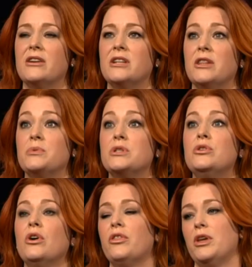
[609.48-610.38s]
Saturday there was
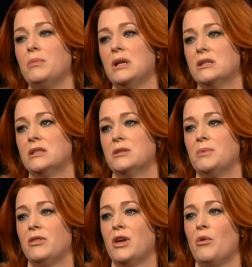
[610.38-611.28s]
nothing militant
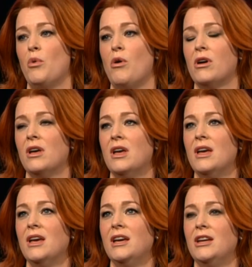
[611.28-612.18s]
about that walk.
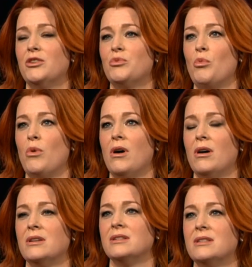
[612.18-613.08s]
It
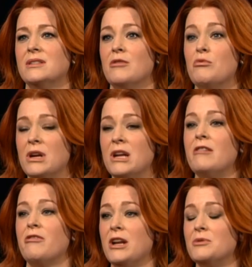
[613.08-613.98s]
was a
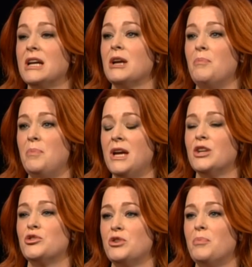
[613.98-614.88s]
really friendly, it was like a
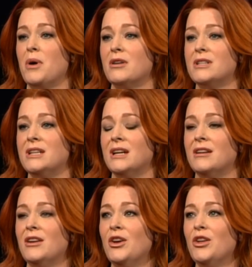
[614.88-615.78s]
big street party,
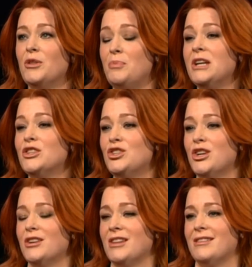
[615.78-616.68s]
and the biggest
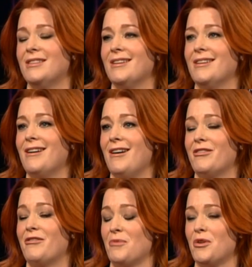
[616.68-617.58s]
cheer that it
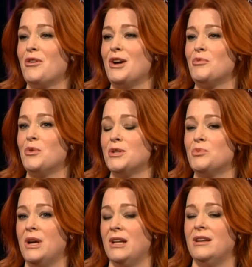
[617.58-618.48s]
got from the crowd
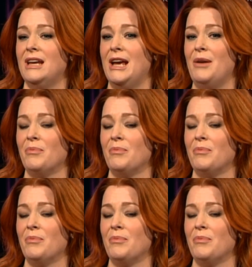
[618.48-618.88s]
was when